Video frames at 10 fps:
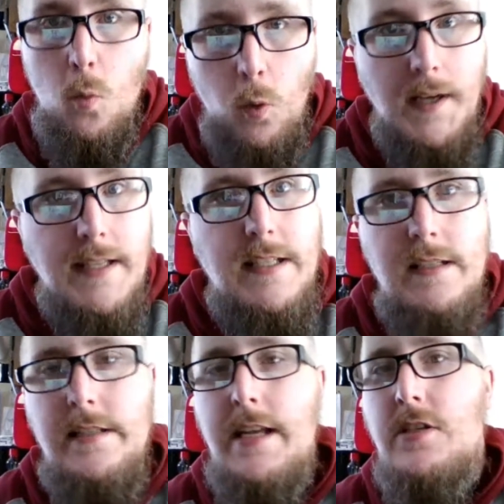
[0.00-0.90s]
What a
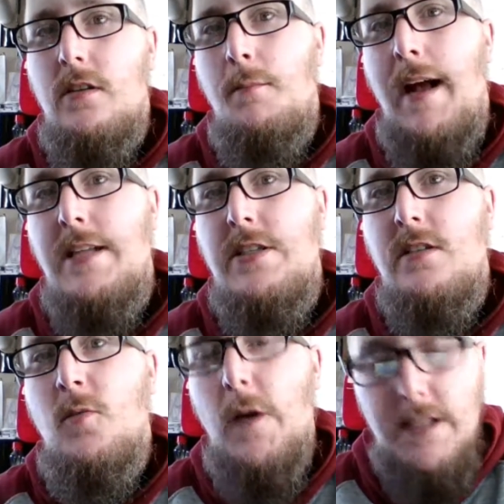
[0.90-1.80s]
sensational match
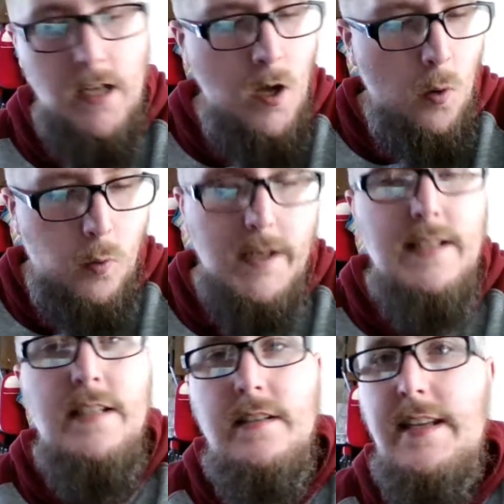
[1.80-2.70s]
this was. What a
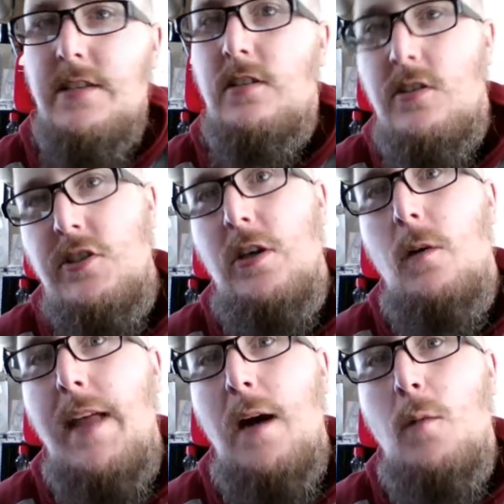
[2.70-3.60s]
sensational
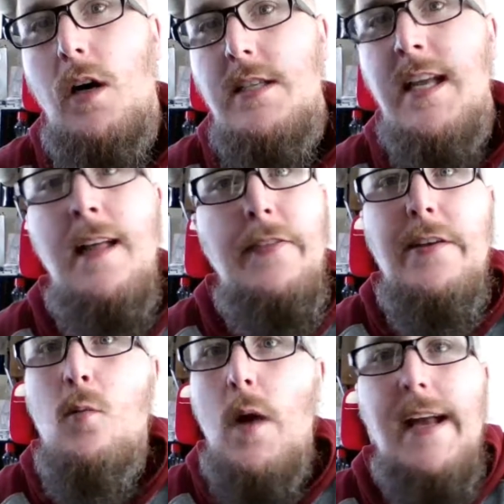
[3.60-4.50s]
show that was.
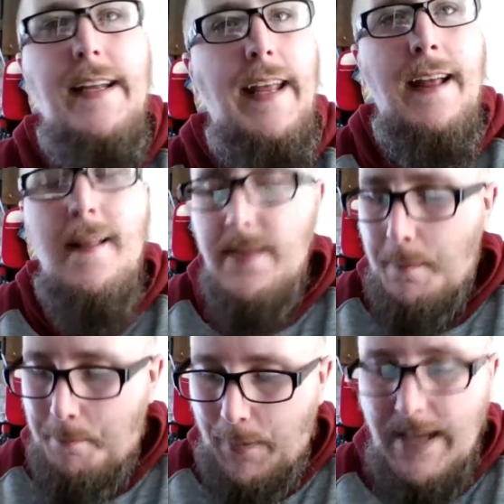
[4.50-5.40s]
The Awakening,
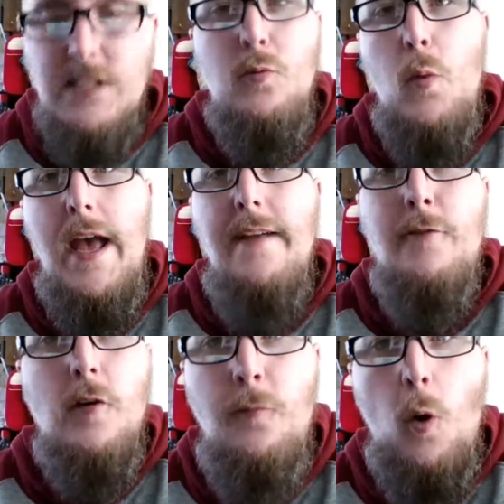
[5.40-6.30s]
the best way
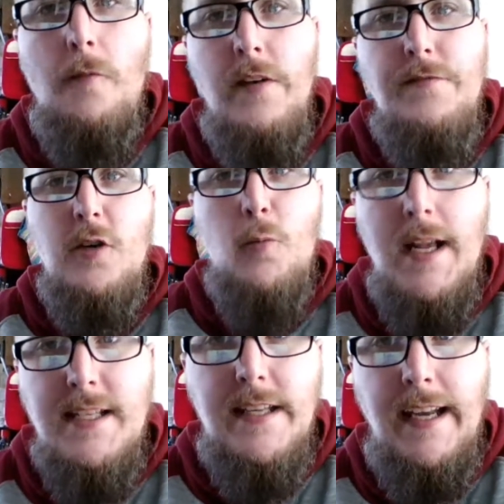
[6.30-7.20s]
for 450
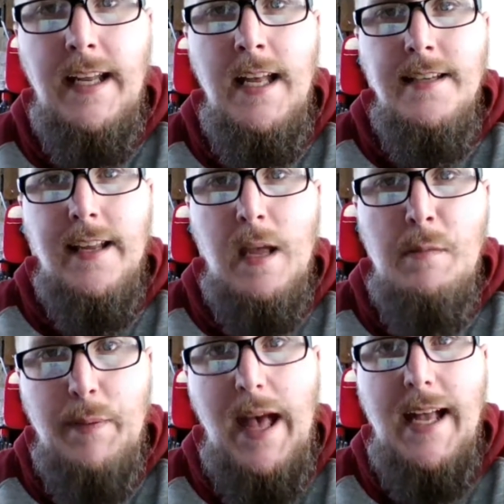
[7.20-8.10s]
Wrestling to
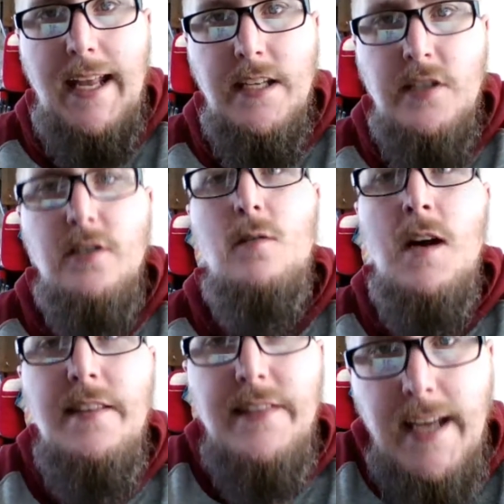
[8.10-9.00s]
get back
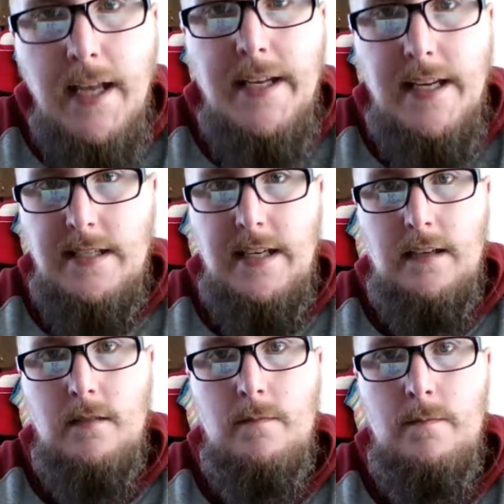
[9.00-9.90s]
into the indie
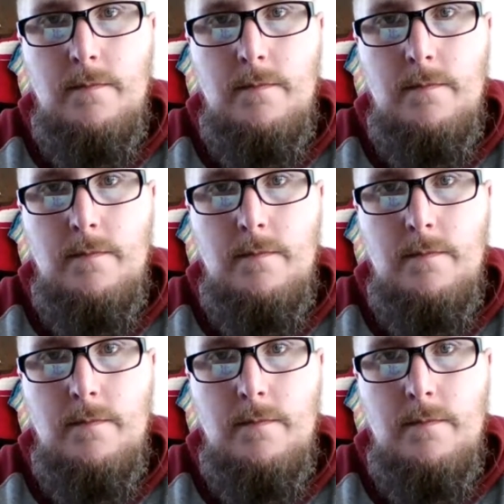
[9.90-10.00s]
scene.